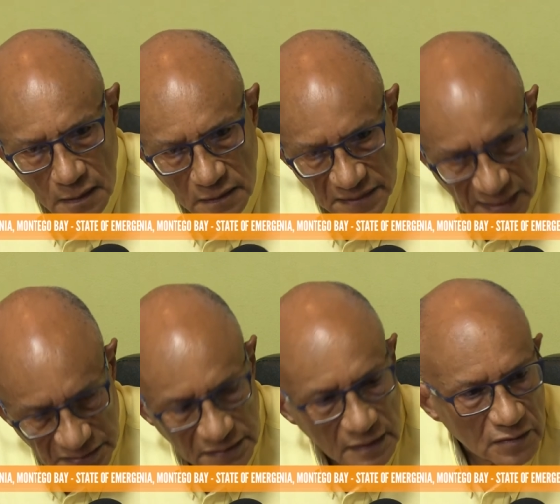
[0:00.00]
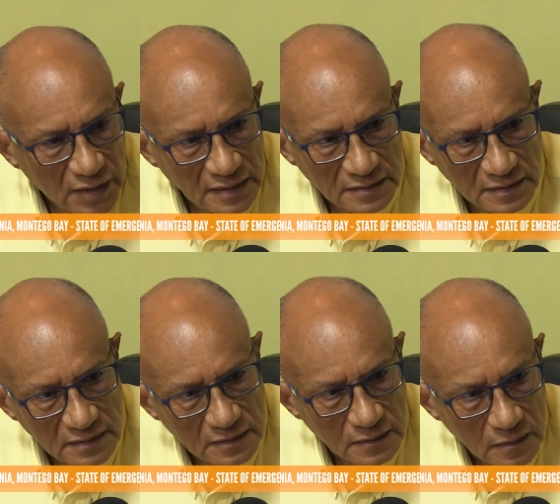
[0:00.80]
the national
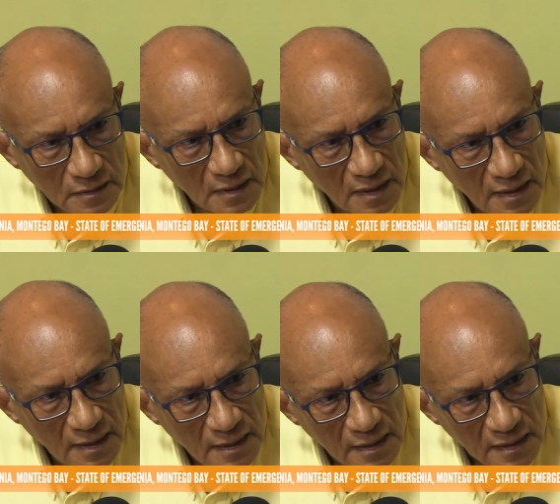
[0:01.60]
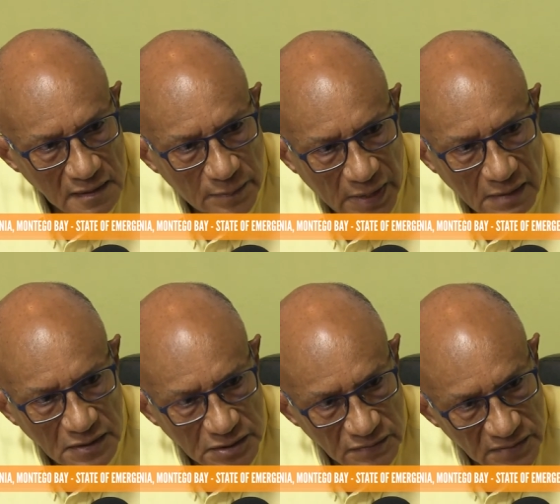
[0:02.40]
crisis in the
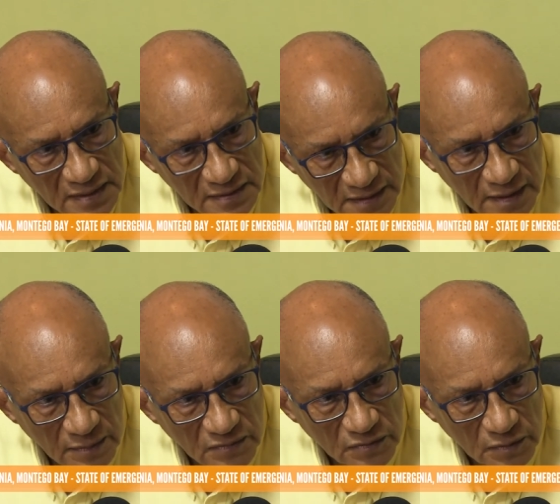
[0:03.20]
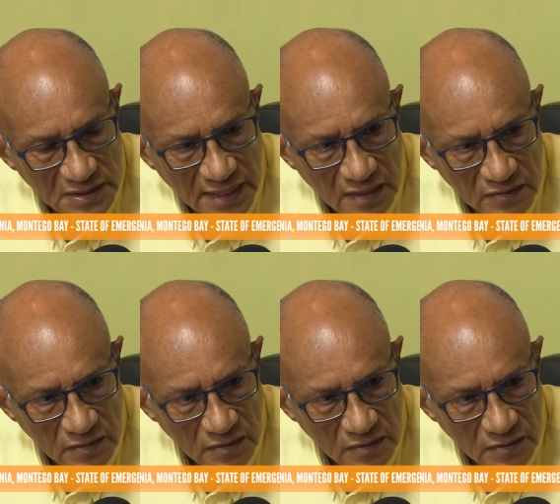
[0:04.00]
parish of St. James, which has